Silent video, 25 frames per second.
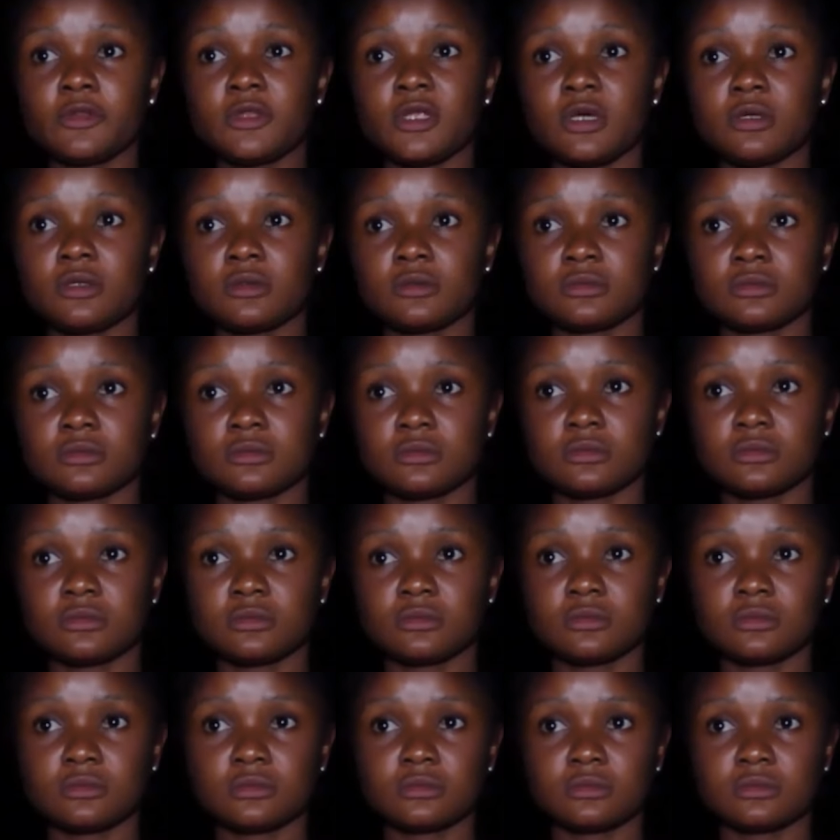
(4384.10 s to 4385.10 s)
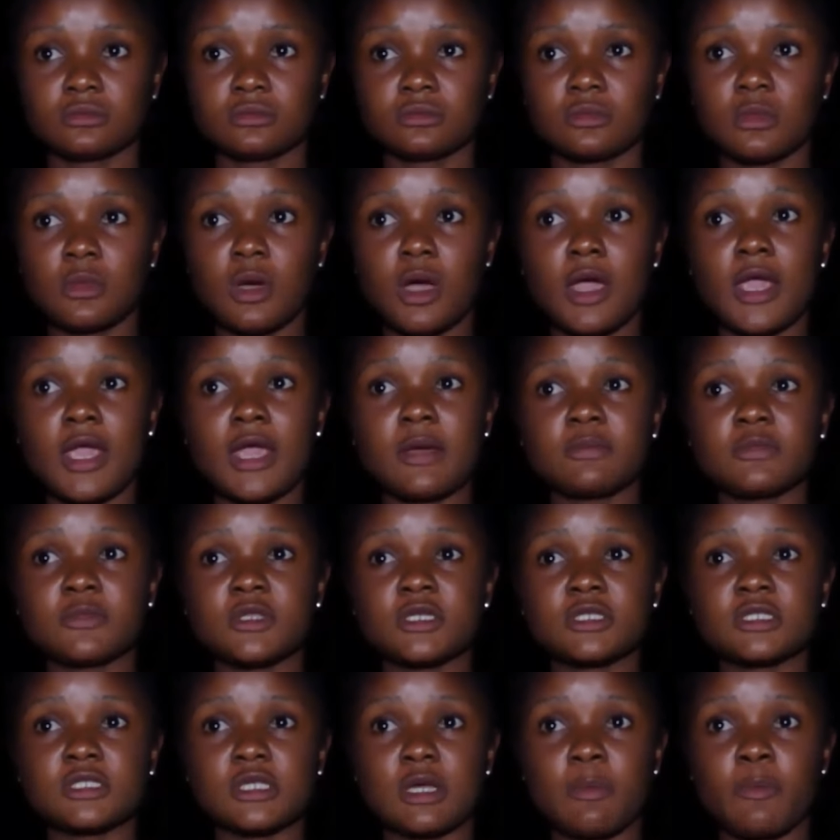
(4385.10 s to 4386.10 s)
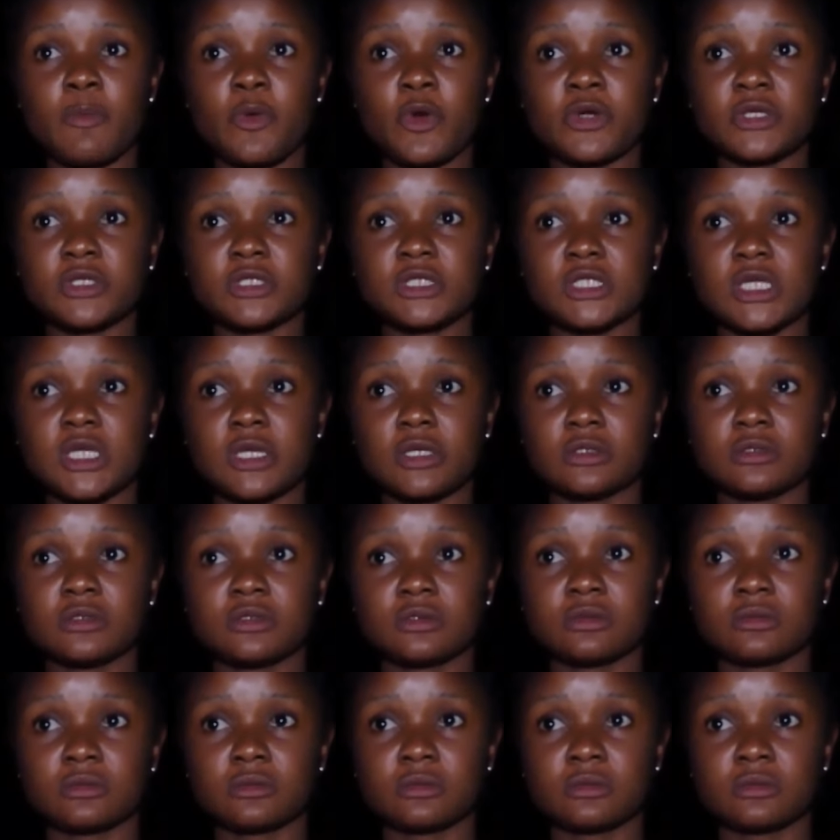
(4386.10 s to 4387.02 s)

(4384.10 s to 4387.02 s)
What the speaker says: Mother, I am disappointed.